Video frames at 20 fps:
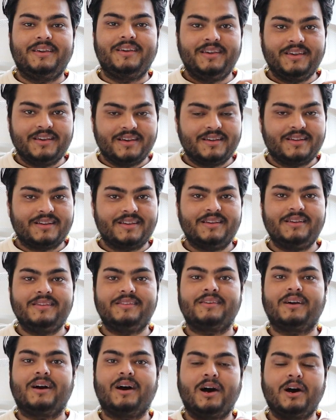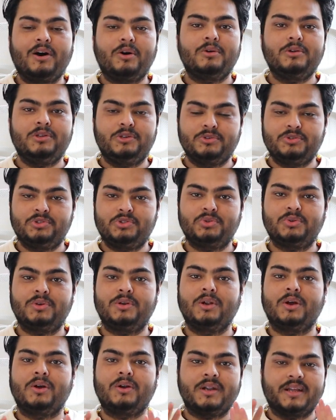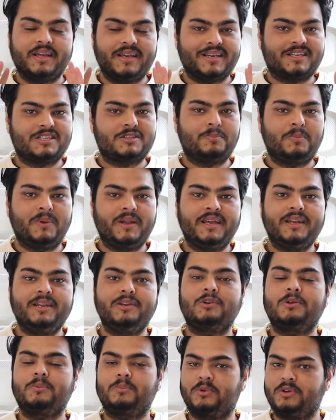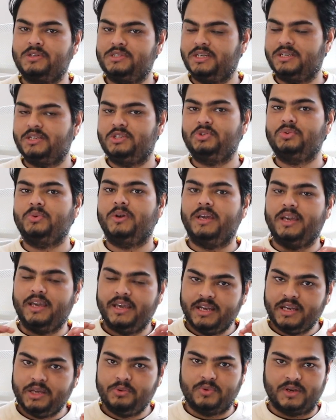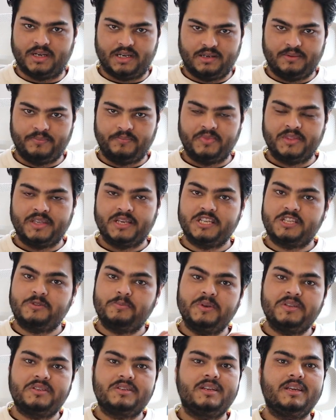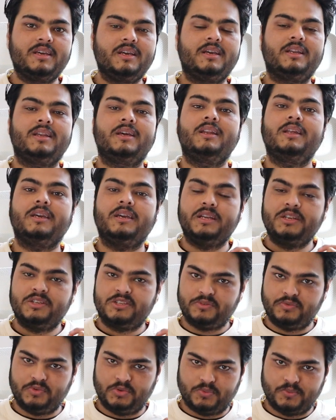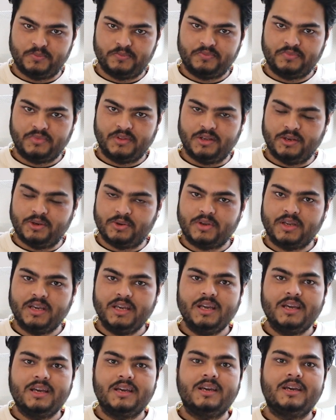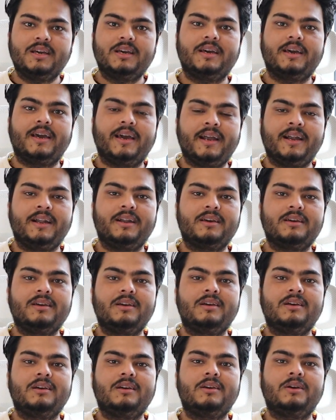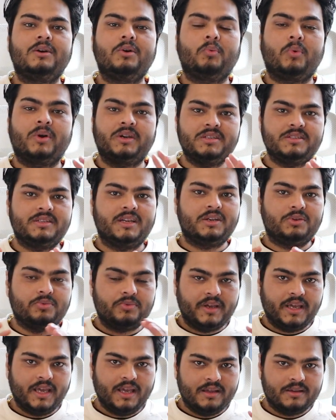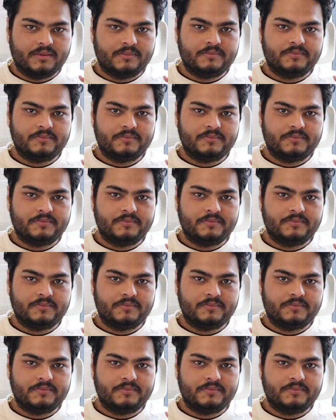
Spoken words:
Here is how you should not explain your project to anyone, especially in an interview. Okay? And what is that way?